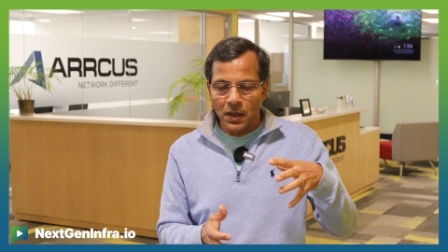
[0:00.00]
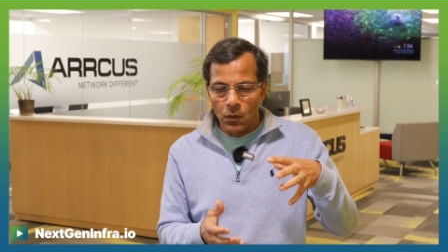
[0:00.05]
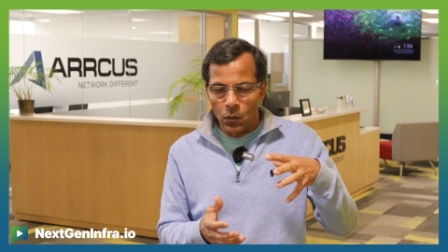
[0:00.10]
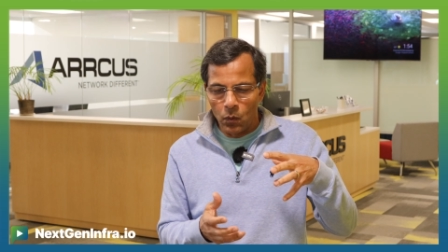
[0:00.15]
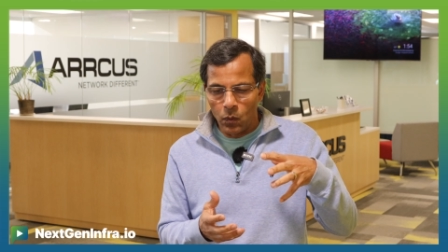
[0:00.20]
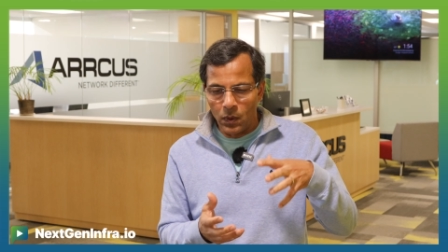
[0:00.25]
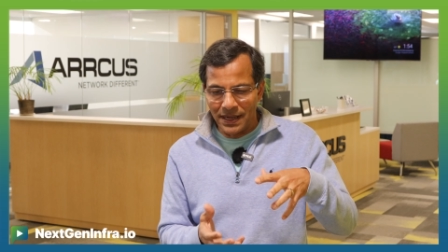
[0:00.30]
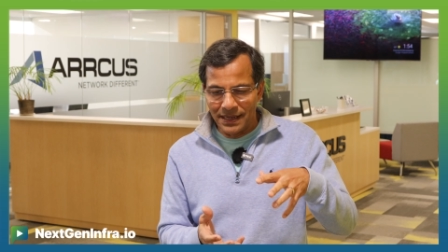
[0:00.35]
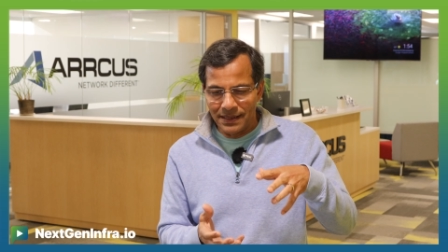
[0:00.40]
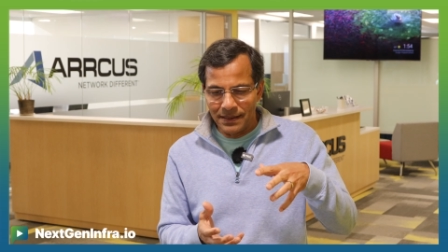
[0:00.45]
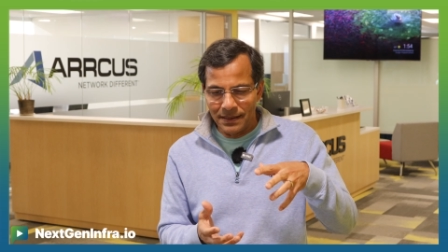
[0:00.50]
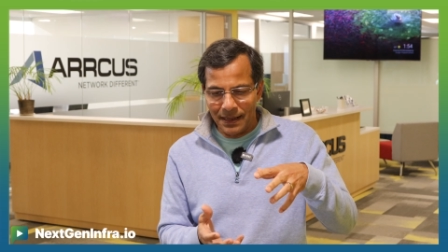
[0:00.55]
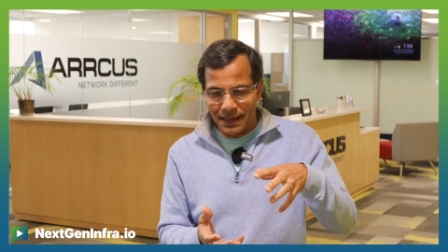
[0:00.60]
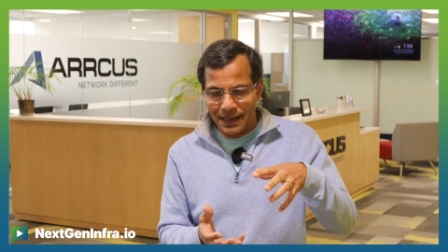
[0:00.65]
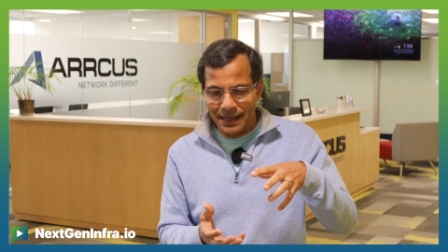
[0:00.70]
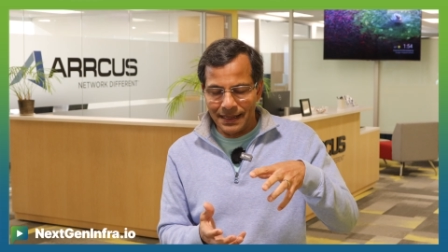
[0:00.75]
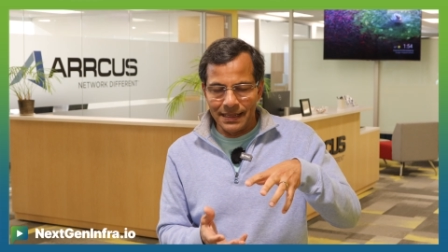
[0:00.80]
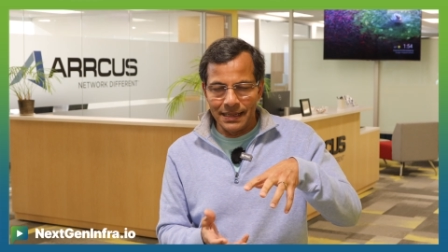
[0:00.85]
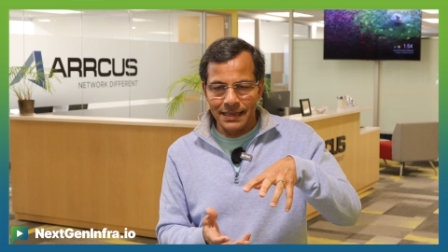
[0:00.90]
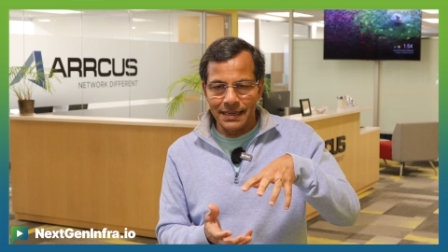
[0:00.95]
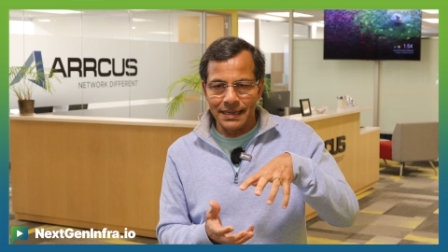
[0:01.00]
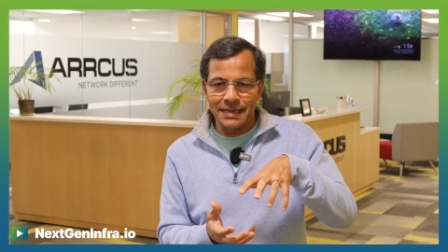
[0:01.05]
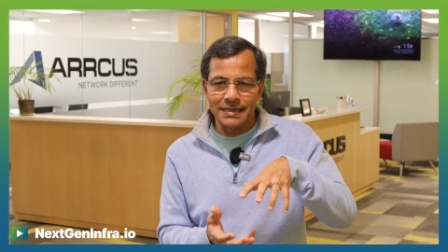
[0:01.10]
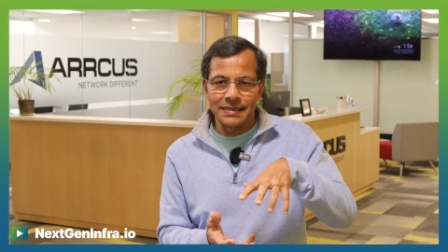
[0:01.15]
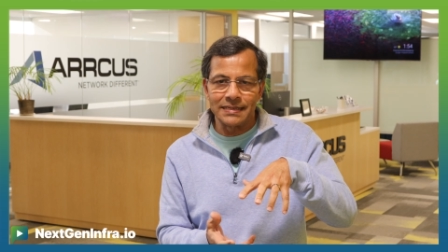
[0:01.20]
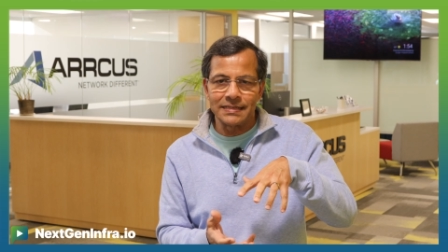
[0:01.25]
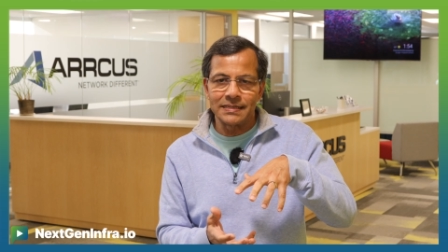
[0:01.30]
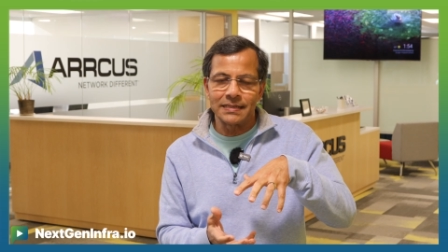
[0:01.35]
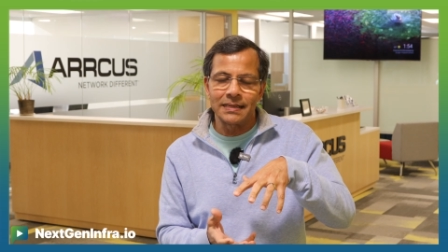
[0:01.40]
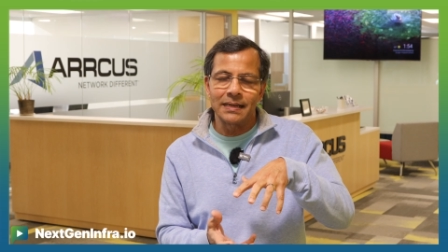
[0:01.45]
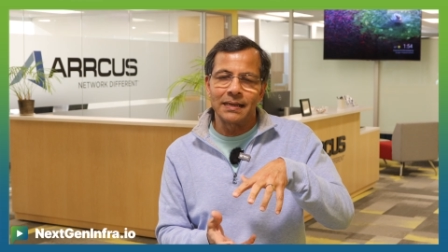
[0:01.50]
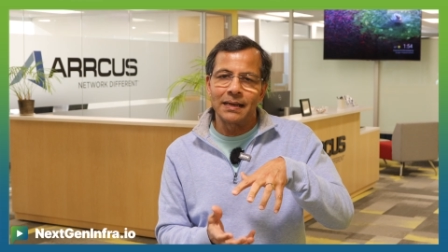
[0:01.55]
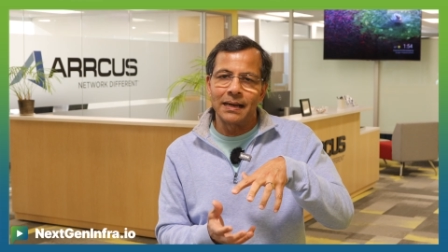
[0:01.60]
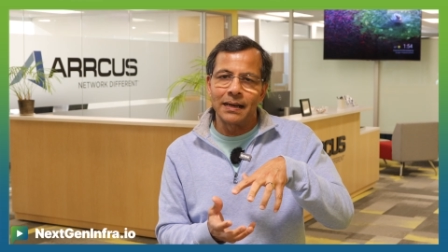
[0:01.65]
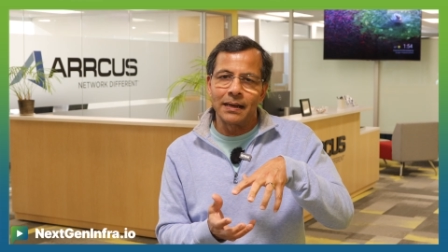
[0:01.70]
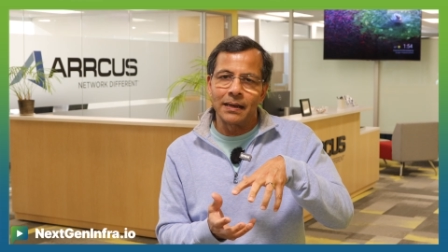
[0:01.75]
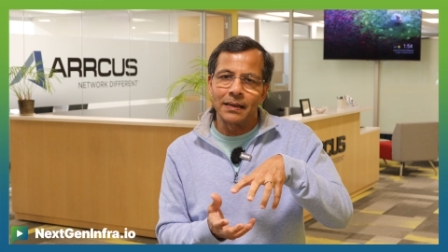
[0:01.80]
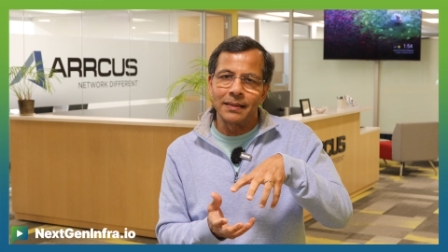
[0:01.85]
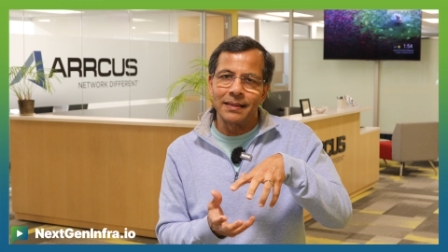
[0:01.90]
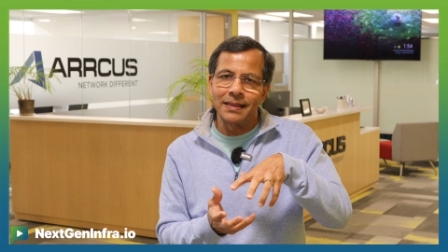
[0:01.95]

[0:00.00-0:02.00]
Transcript: One, I think, is uh,